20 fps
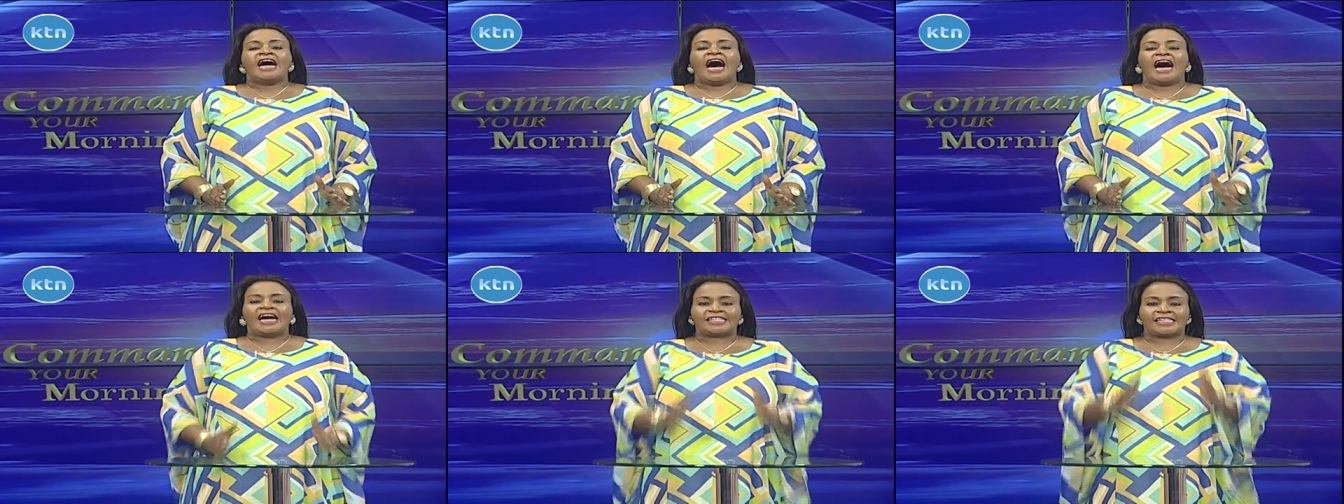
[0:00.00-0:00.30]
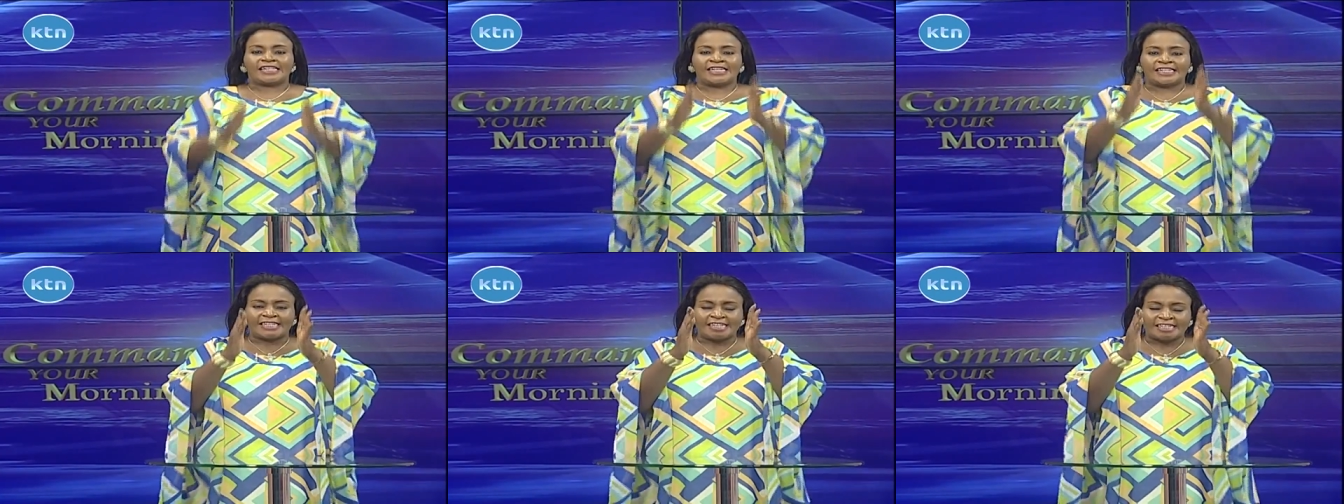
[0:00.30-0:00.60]

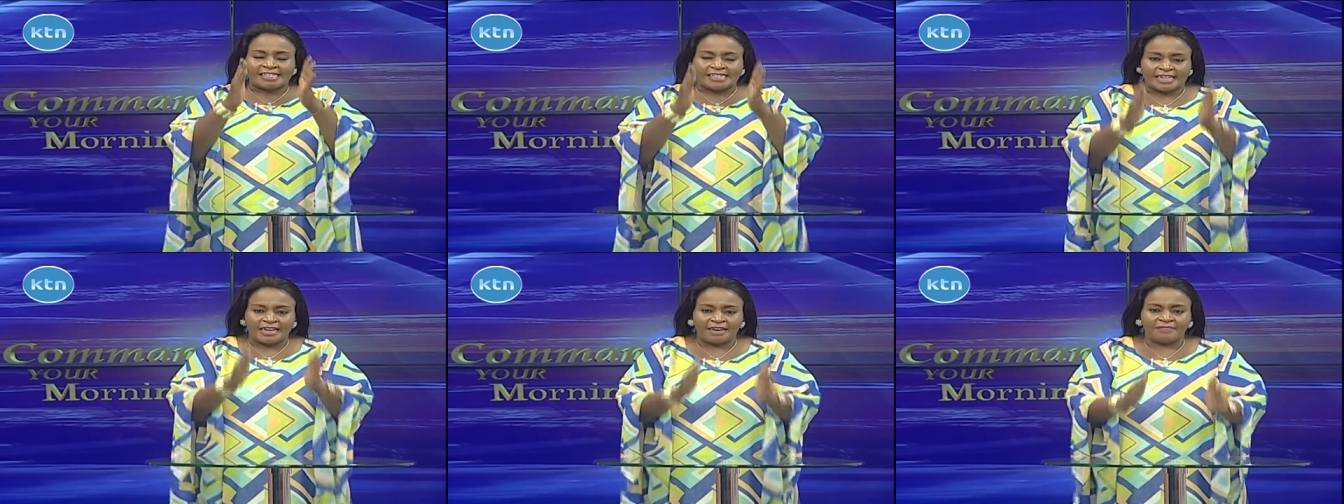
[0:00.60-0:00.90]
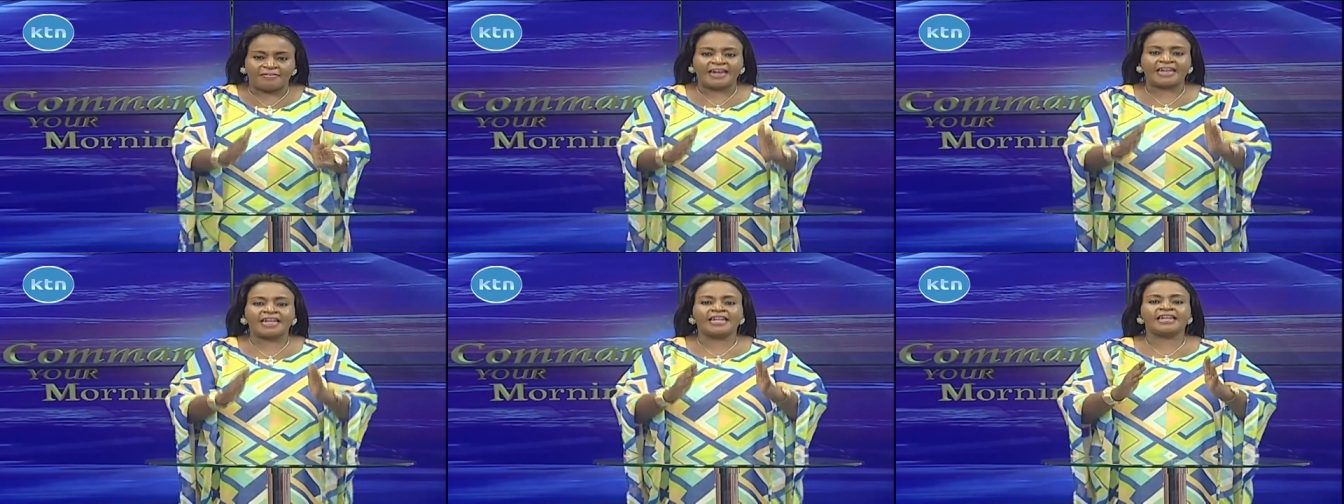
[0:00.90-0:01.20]
as it is
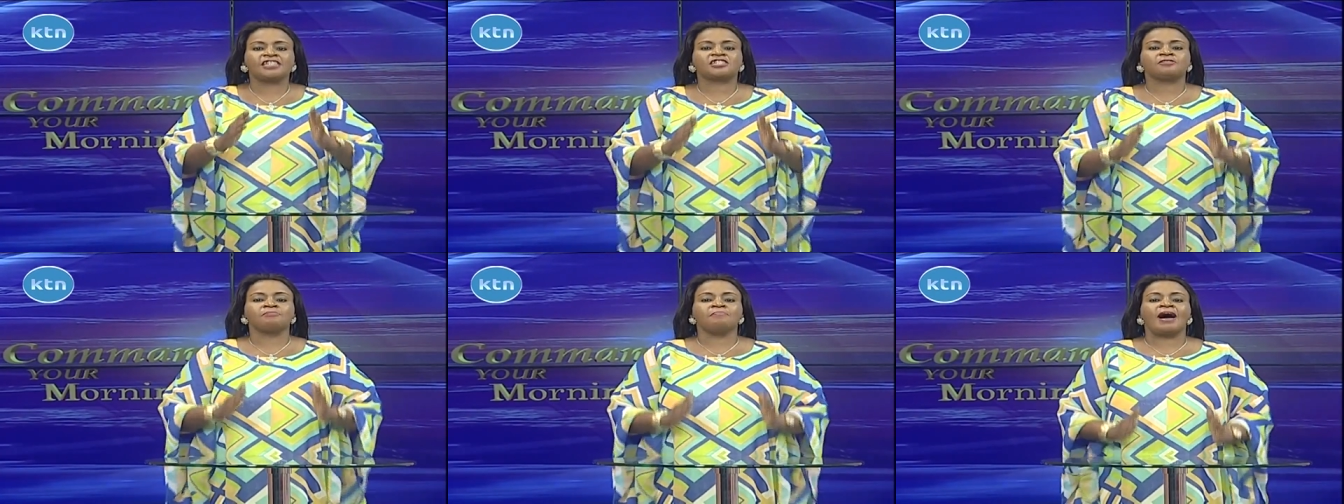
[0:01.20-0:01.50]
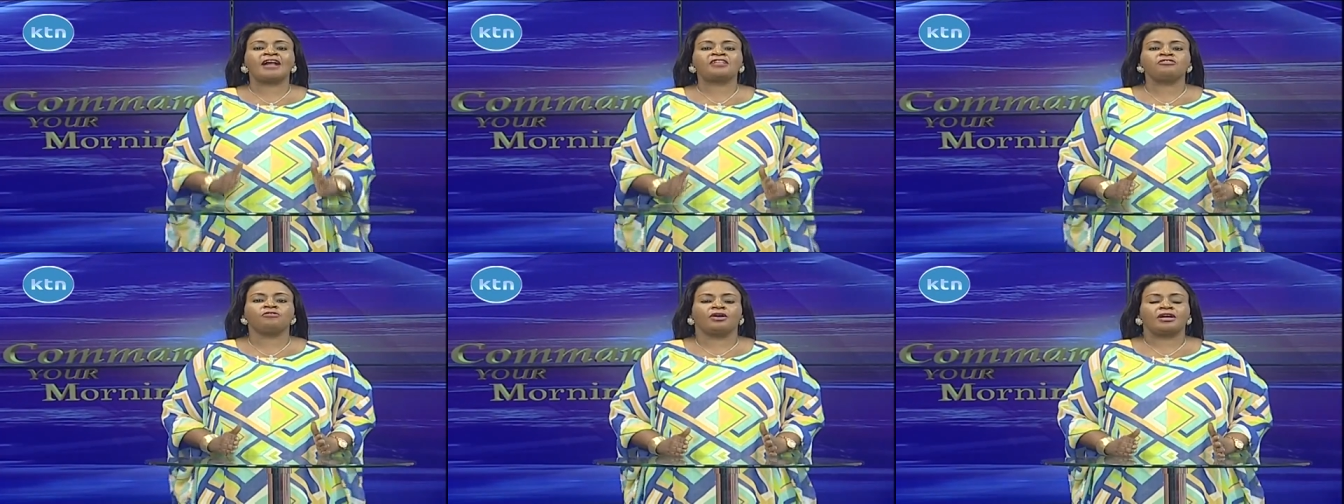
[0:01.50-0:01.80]
given in His
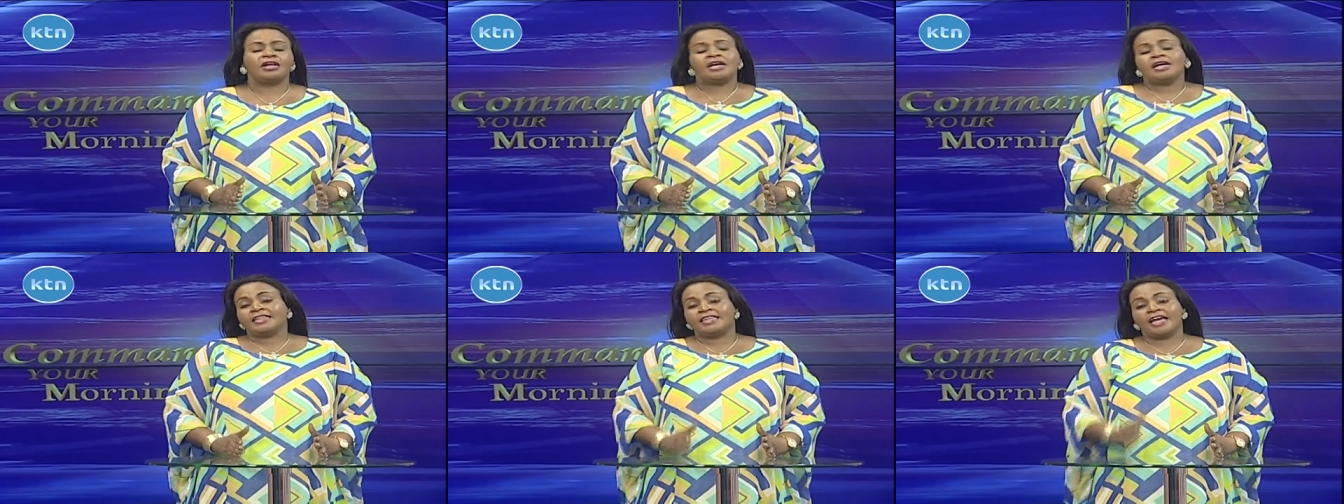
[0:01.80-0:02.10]
manual,